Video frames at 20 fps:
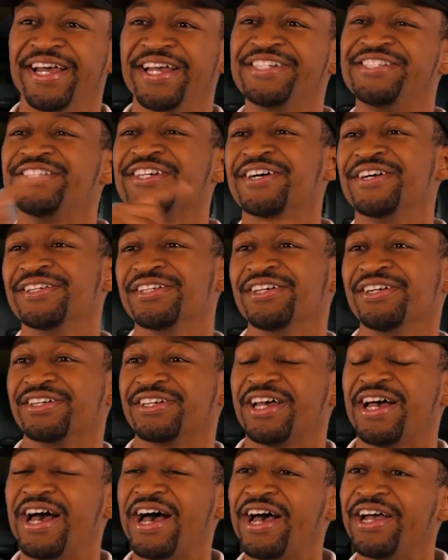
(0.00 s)
Hey Sean,
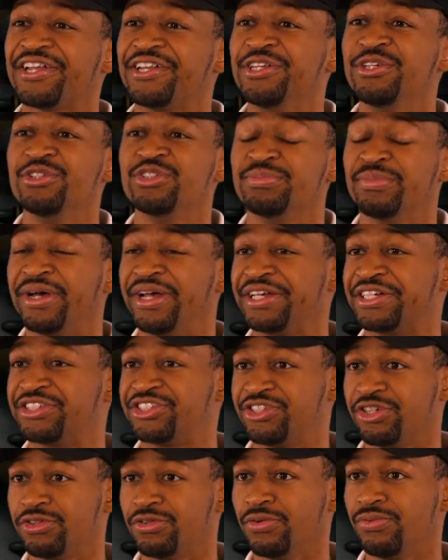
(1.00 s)
look, I can use my
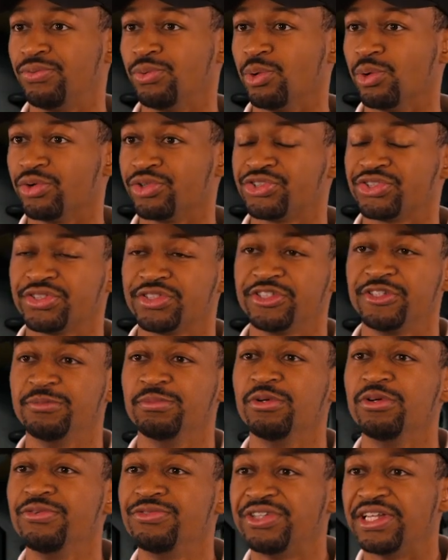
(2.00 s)
external force to
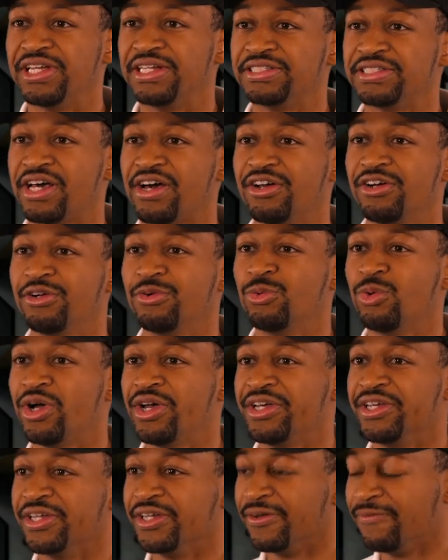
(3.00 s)
move things out of the
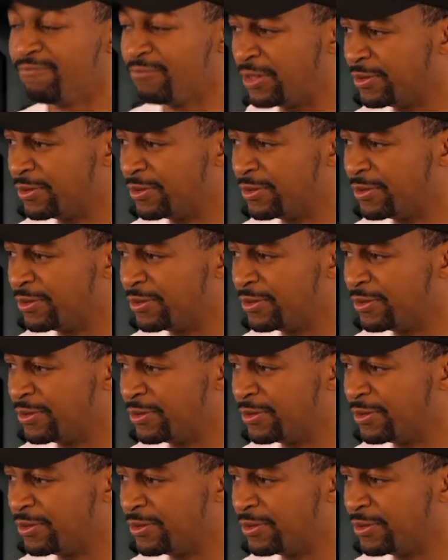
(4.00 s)
way.